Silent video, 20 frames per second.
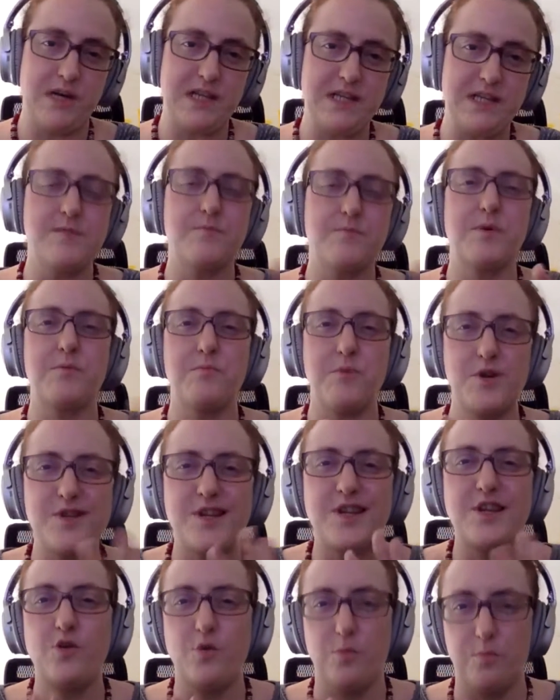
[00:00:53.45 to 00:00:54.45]
ones, but
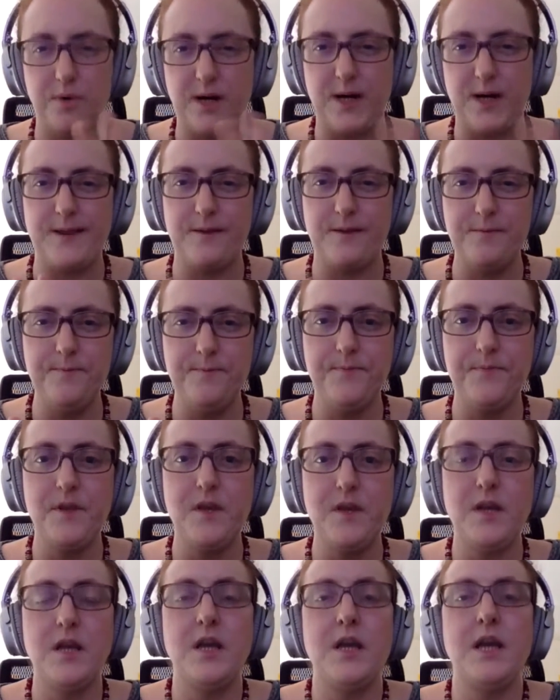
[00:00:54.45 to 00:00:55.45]
mostly you'll buy them.
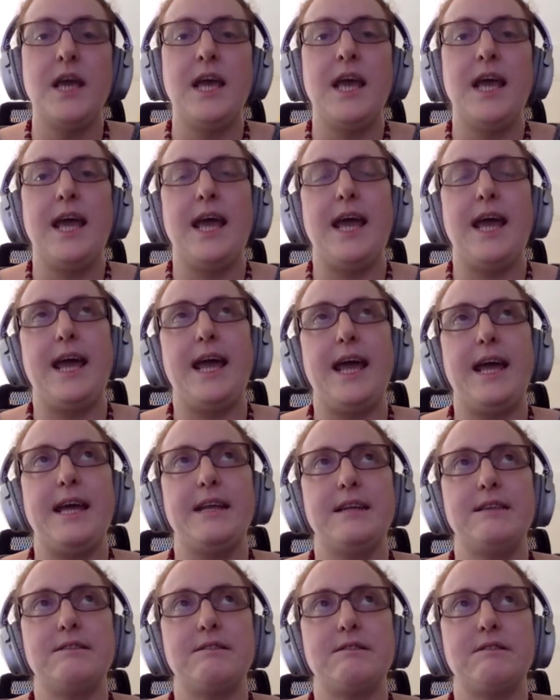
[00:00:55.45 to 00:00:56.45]

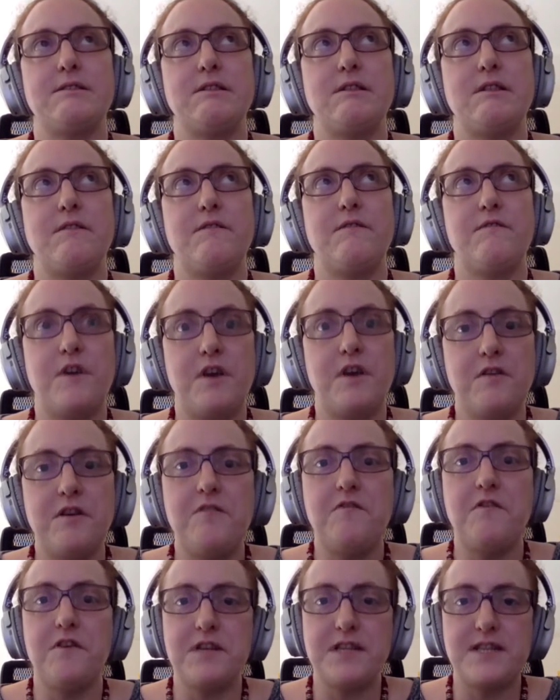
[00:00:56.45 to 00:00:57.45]
And the
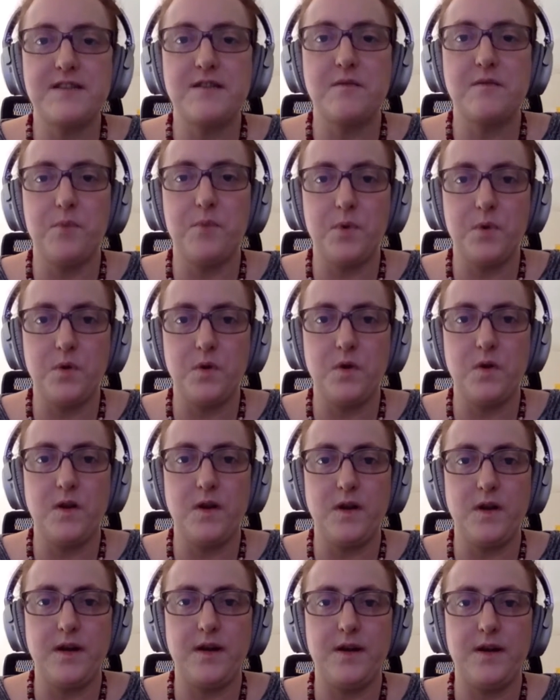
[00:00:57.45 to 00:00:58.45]
very, very
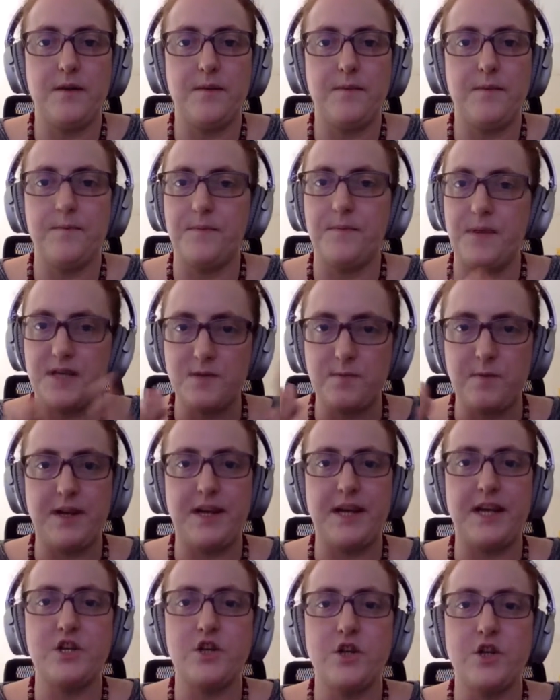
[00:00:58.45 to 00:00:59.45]
simple
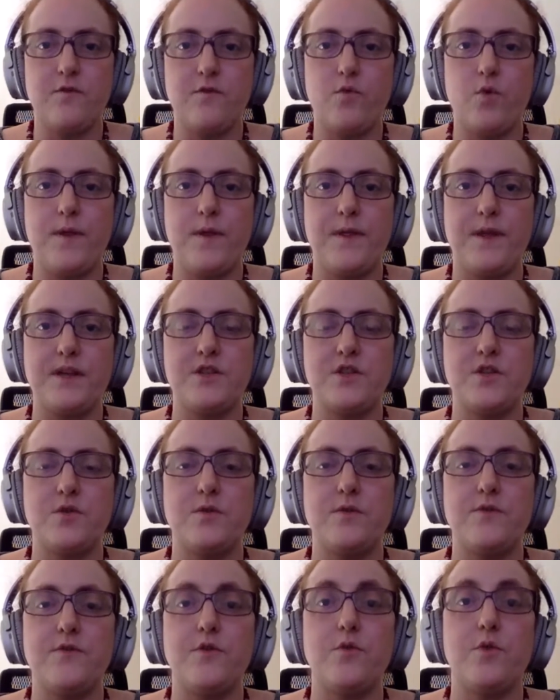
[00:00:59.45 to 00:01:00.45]
explanation of what they do,
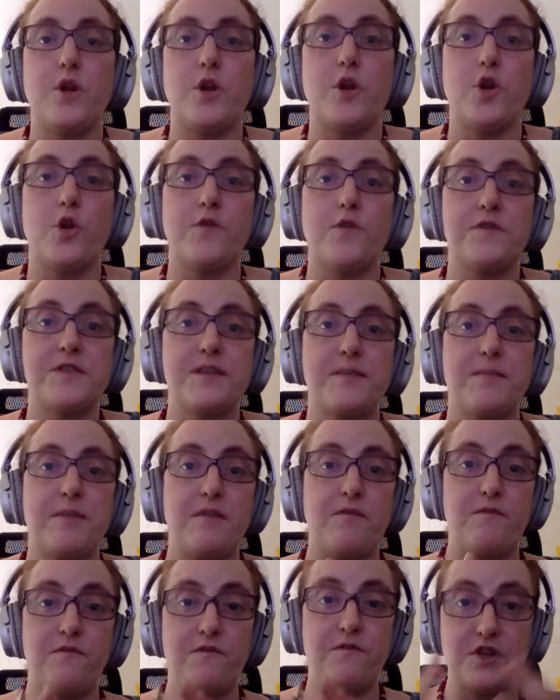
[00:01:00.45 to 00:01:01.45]
if you want to look for
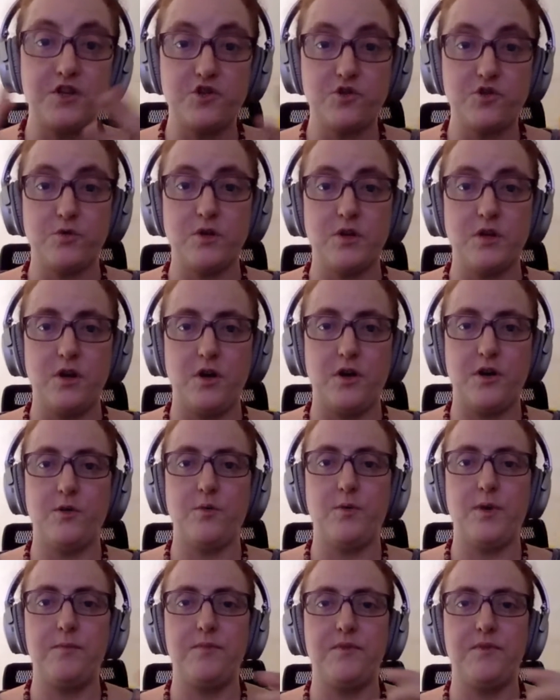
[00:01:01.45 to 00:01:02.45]
something visual on a
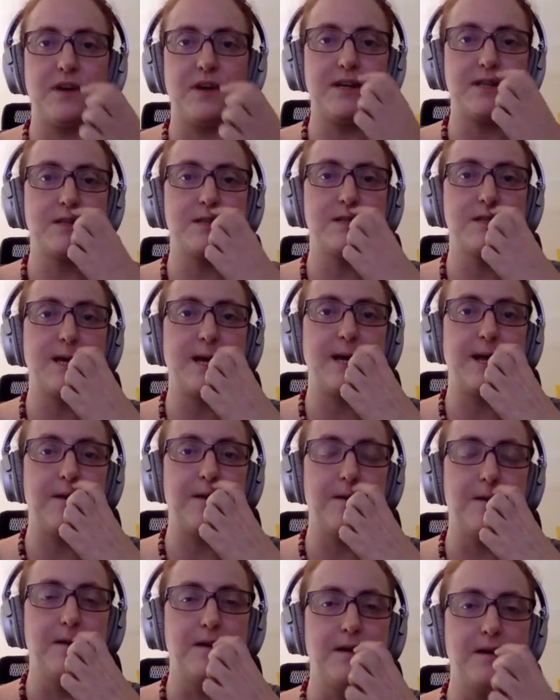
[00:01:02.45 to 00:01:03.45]
website to
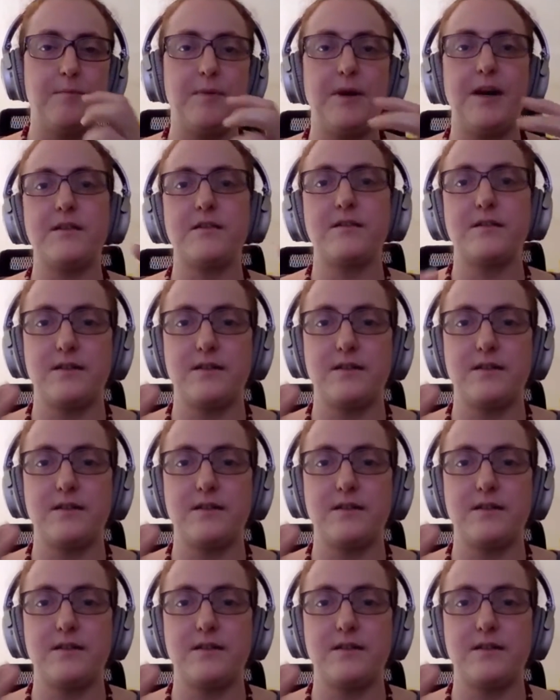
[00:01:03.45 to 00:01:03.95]
tell about